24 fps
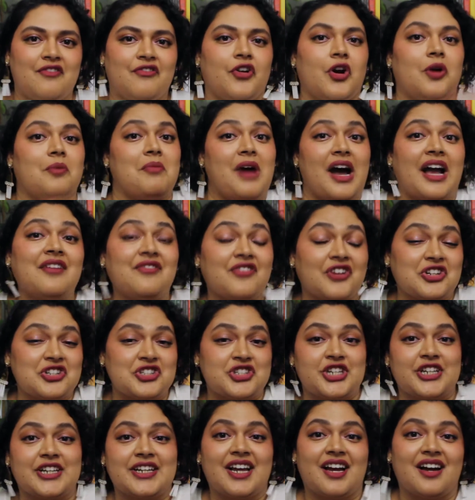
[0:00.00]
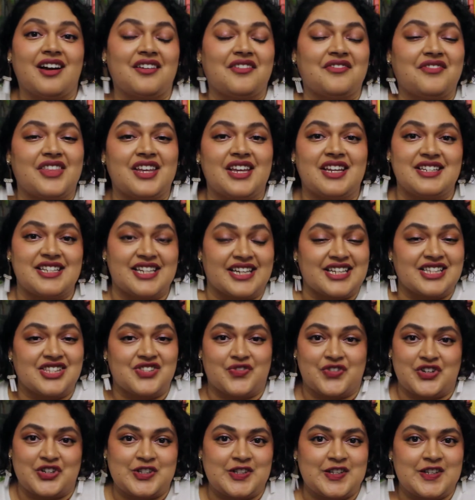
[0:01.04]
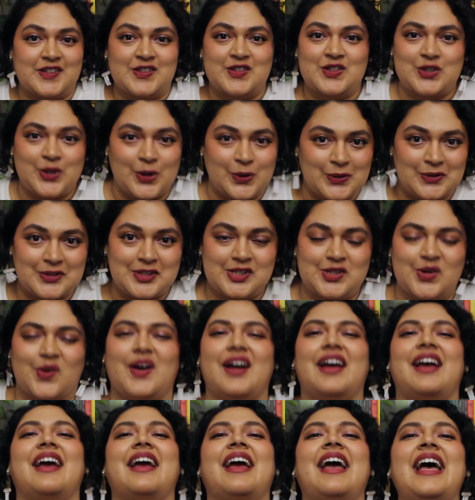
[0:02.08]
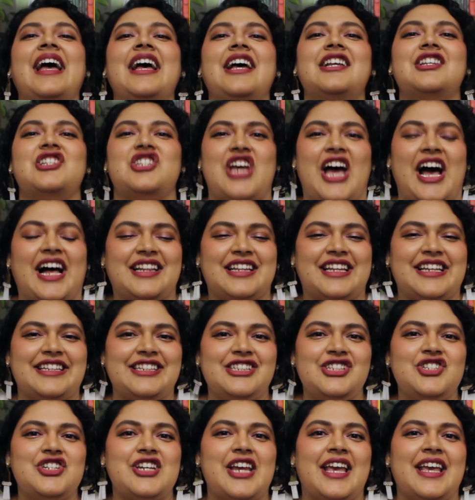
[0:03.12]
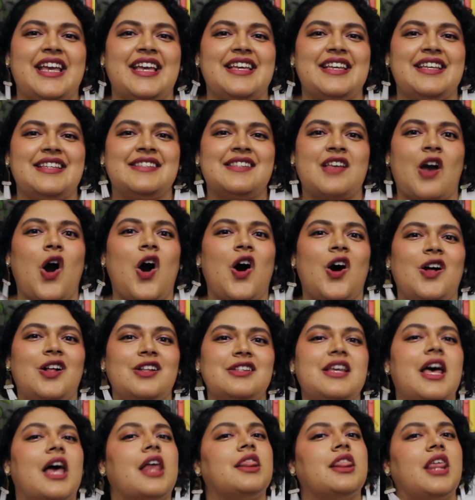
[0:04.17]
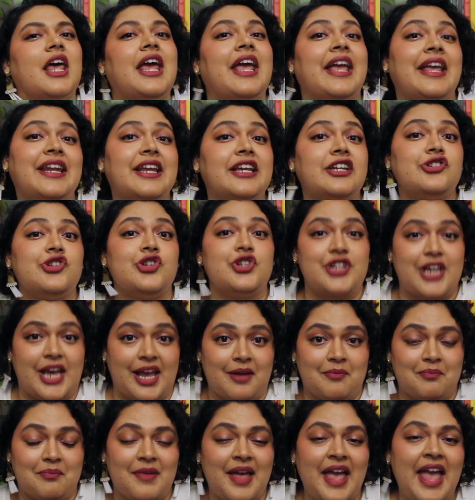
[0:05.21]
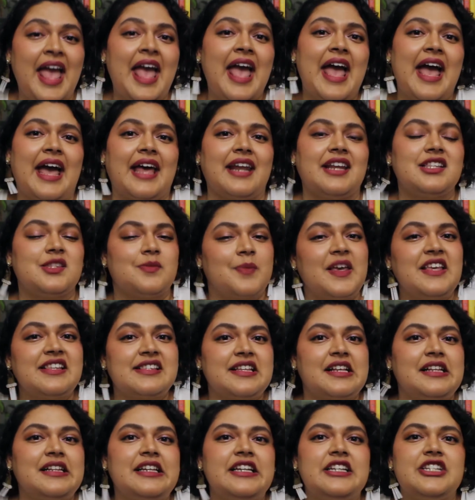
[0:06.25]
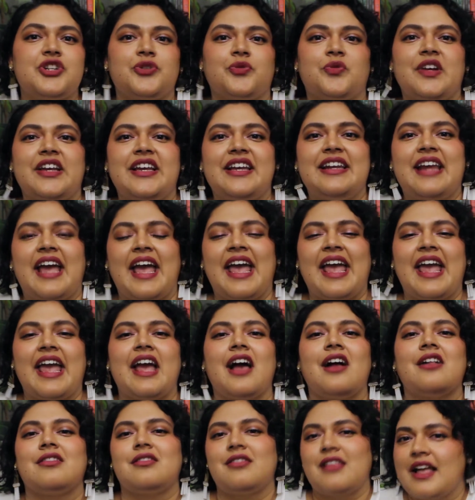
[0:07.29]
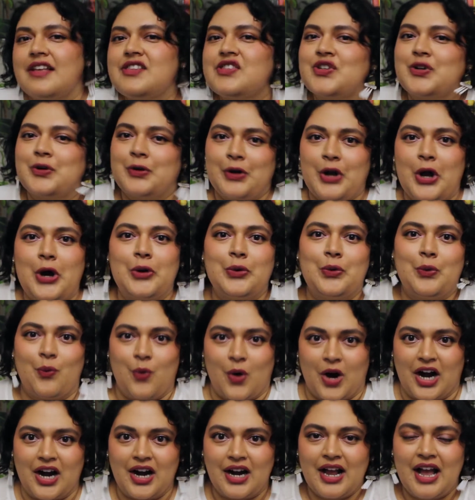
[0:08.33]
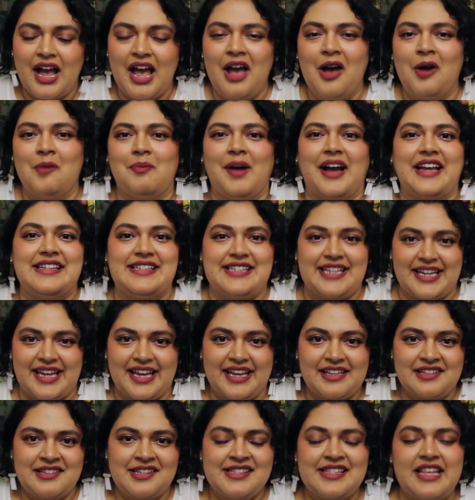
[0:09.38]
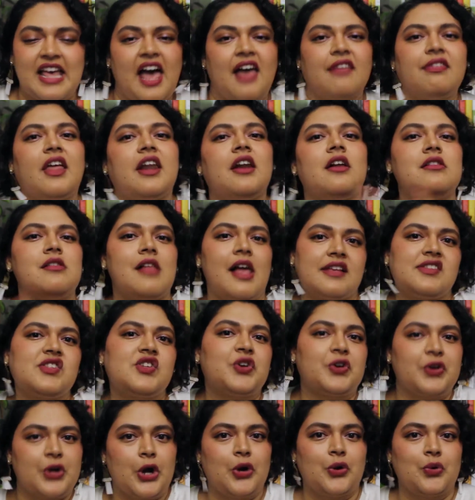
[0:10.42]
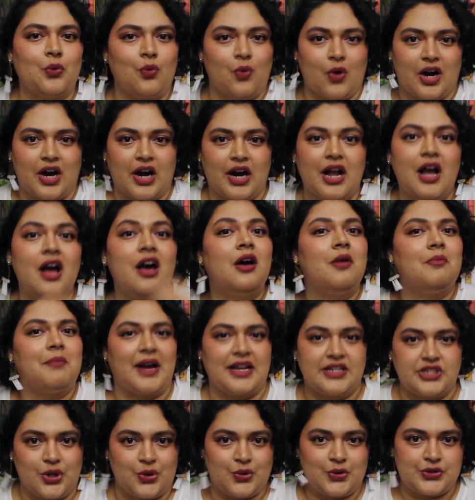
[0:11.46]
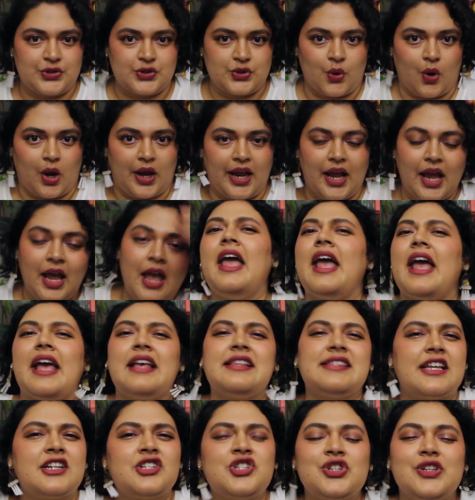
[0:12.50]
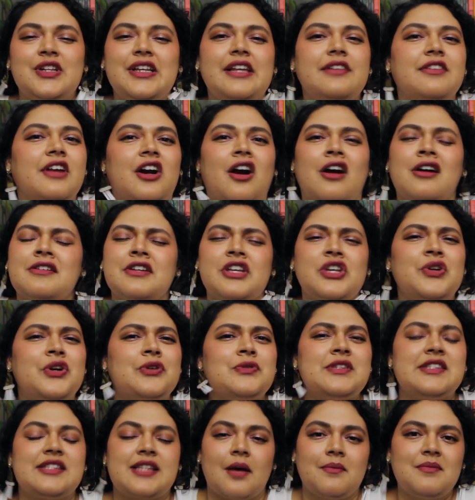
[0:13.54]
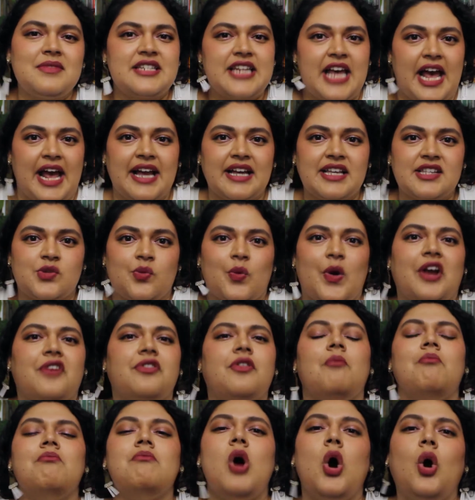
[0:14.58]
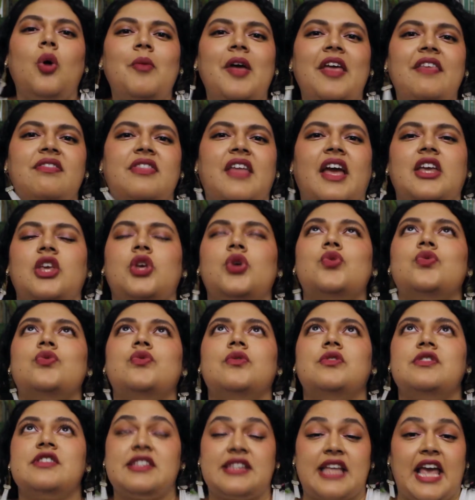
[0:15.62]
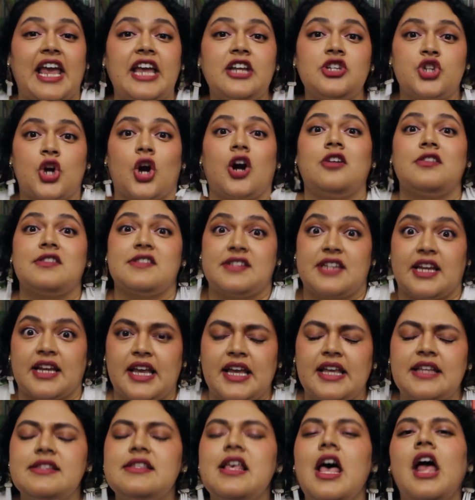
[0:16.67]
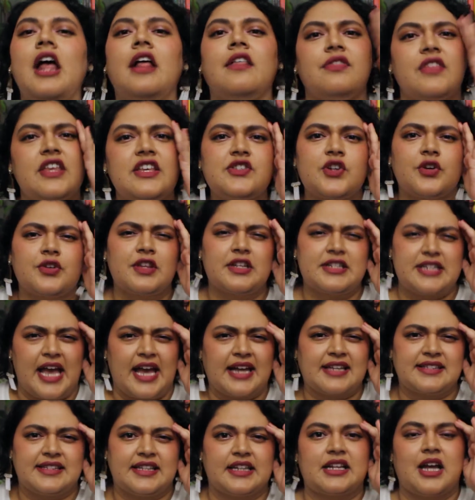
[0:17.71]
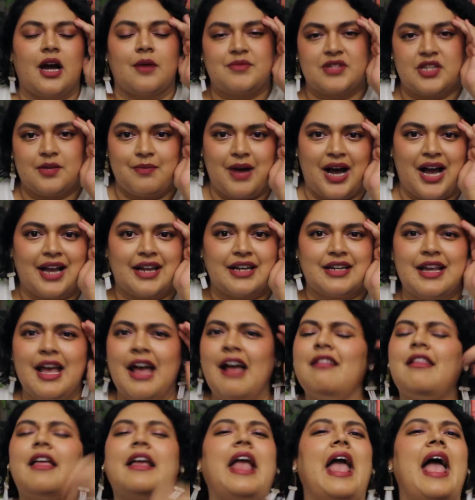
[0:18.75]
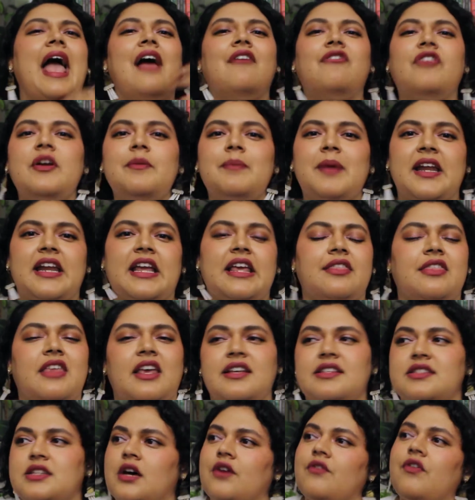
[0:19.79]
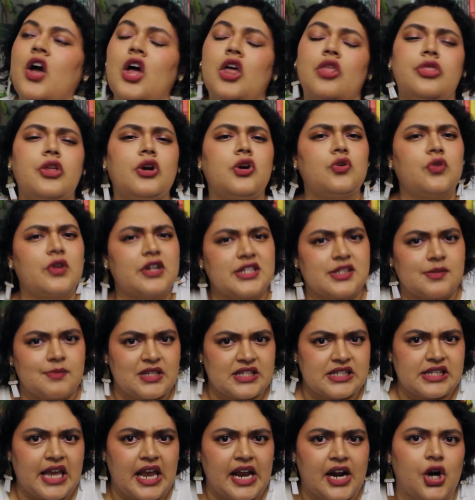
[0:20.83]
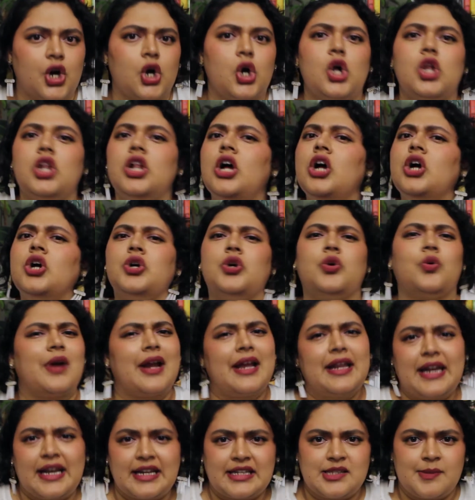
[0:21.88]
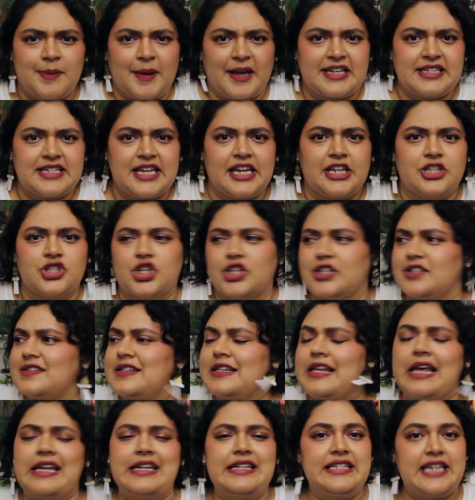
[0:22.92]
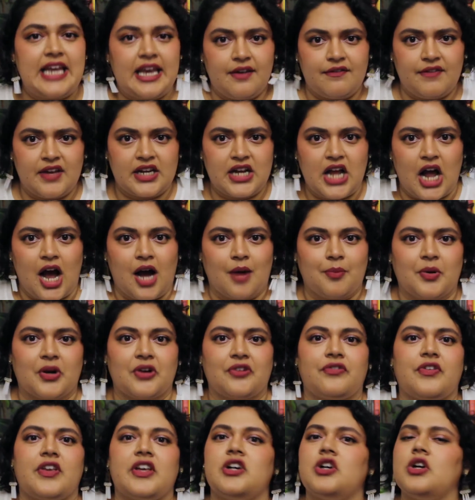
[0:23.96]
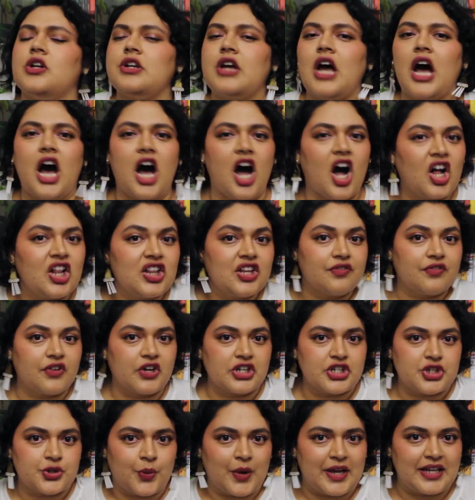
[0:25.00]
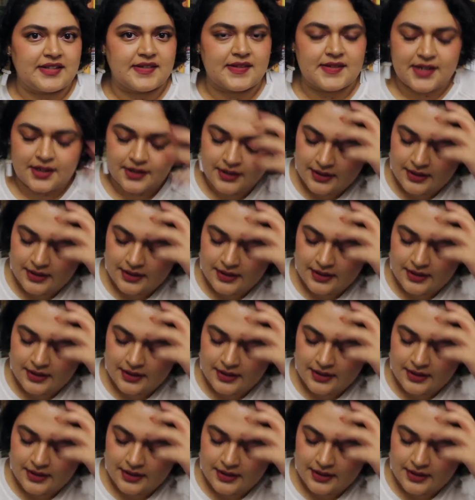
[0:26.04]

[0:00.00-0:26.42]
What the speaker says: for my version of the Dickens versus Tolstoy challenge is called The Hidden Gem. And it's basically to read a lesser known work by Dickens and then a lesser known work by Tolstoy. Essentially, there are, you know, some texts where the moment that you say Charles Dickens, these are the texts that come to mind. Like everybody thinks of The Christmas Carol, Great Expectations, David Copperfield, Oliver Twist.